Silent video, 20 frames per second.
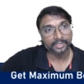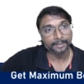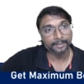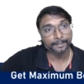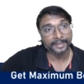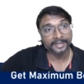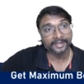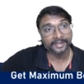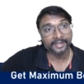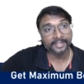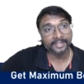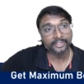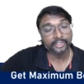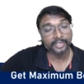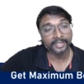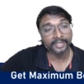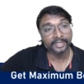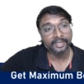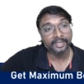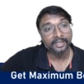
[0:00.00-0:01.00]
Metric
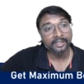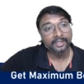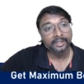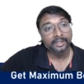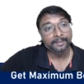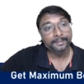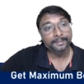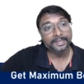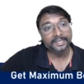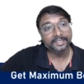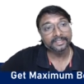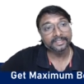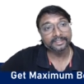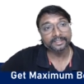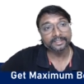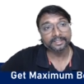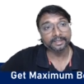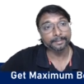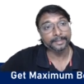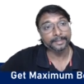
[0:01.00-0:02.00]
chain
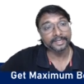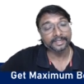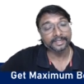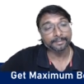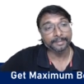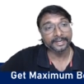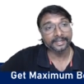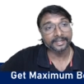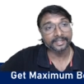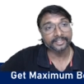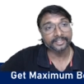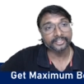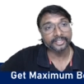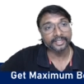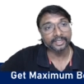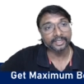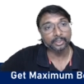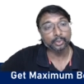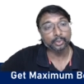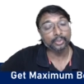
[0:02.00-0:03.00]
means metric
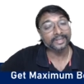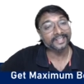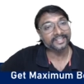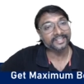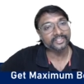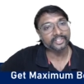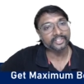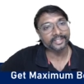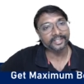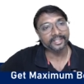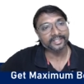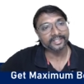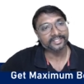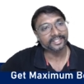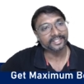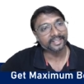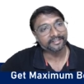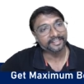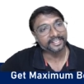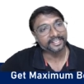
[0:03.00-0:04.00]
chain, Gunter's chain or
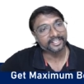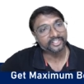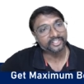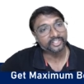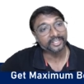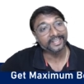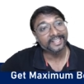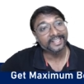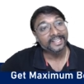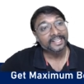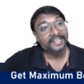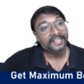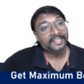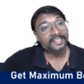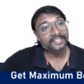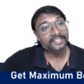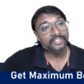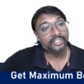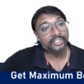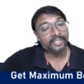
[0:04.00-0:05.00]
Surveyor's chain,
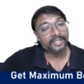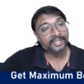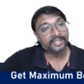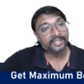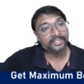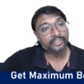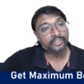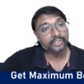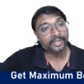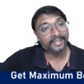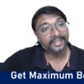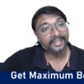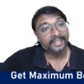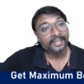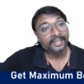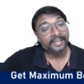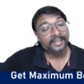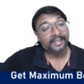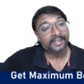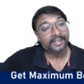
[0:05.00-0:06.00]
Engineer's chain,
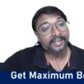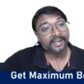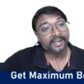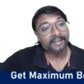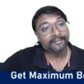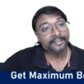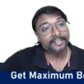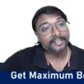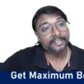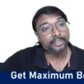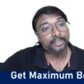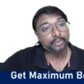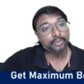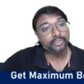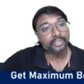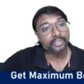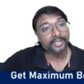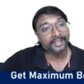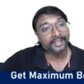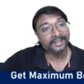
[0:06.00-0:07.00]
Revenue
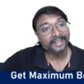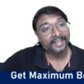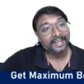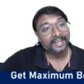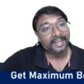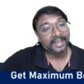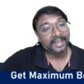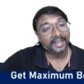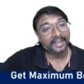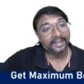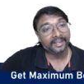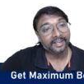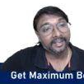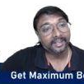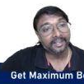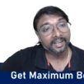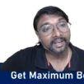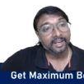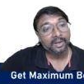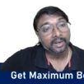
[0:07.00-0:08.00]
chain, and
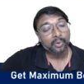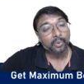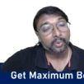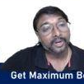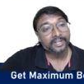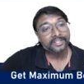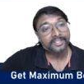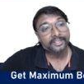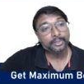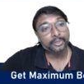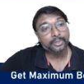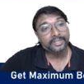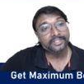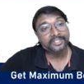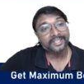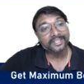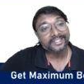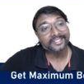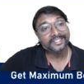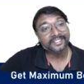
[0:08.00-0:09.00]
what is it, you can
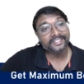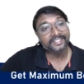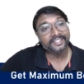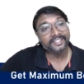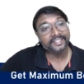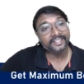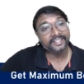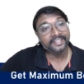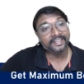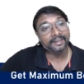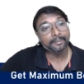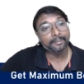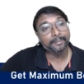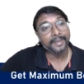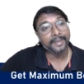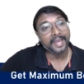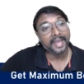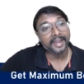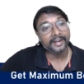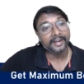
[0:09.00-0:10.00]
say, steel
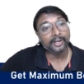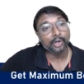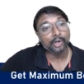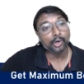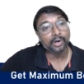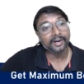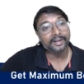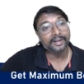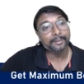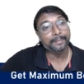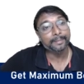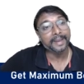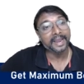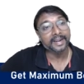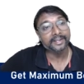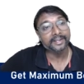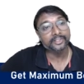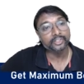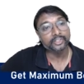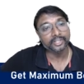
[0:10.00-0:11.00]
band or
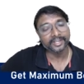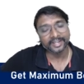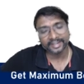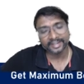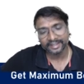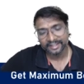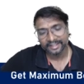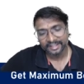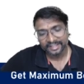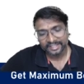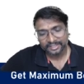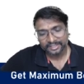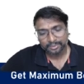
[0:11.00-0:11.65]
band chain, right?